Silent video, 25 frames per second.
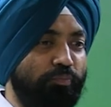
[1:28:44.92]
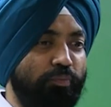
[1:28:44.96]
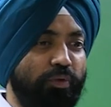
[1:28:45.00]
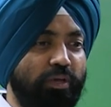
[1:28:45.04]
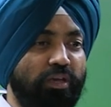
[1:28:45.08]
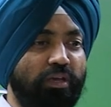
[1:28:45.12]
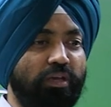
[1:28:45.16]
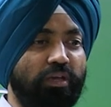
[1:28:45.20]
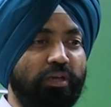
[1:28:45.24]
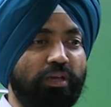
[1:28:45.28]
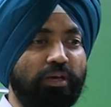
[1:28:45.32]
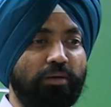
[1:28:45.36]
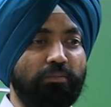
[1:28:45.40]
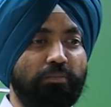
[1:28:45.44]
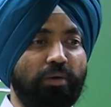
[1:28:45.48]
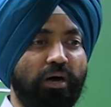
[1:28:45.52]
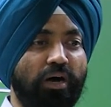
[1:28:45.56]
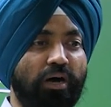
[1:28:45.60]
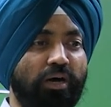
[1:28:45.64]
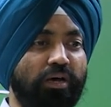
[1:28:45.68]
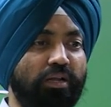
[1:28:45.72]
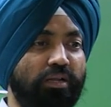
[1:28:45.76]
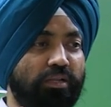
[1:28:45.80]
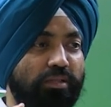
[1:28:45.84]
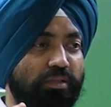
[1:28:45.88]
of being a
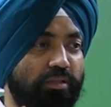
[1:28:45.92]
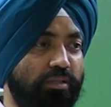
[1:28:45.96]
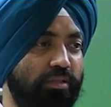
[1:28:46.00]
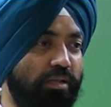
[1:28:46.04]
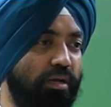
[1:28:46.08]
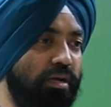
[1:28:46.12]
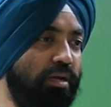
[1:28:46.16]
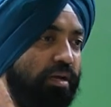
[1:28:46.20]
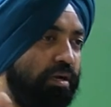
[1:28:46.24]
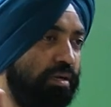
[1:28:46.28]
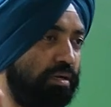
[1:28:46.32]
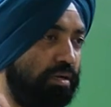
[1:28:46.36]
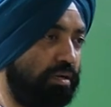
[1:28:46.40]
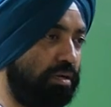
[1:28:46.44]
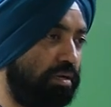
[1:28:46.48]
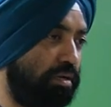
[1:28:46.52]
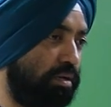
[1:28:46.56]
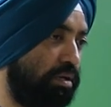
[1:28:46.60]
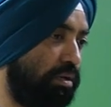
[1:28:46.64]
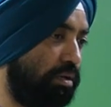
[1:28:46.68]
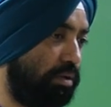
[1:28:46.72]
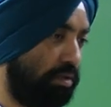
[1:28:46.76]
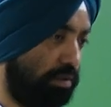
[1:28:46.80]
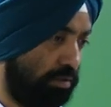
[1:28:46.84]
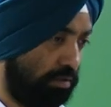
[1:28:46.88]
Maharatna
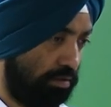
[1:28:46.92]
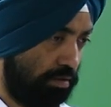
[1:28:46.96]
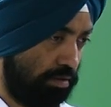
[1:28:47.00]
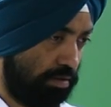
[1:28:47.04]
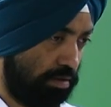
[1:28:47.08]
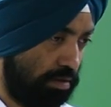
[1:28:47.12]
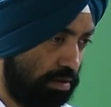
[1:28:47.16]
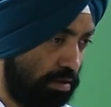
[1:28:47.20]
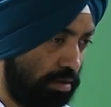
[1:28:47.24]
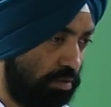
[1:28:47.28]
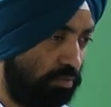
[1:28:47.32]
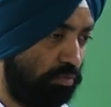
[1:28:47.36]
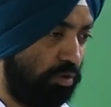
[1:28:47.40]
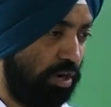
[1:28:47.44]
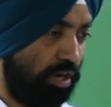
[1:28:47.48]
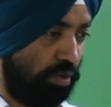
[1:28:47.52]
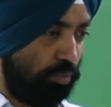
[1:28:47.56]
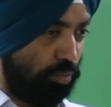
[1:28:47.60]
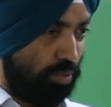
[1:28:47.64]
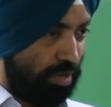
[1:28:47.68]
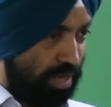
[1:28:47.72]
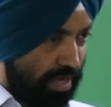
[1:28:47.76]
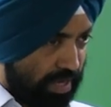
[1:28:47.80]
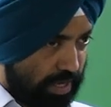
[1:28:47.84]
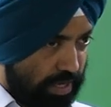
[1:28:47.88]
entity?
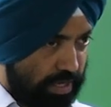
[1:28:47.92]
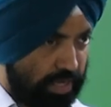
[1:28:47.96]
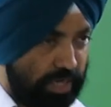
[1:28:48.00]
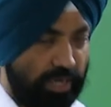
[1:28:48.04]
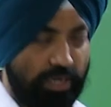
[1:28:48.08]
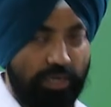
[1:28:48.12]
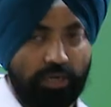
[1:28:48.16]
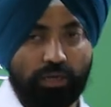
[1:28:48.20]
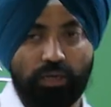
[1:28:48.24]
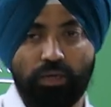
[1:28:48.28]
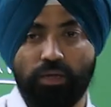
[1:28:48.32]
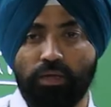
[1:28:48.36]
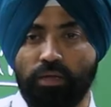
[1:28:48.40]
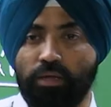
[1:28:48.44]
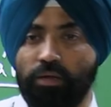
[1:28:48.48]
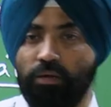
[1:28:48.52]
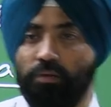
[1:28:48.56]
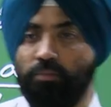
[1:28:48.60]
What will I get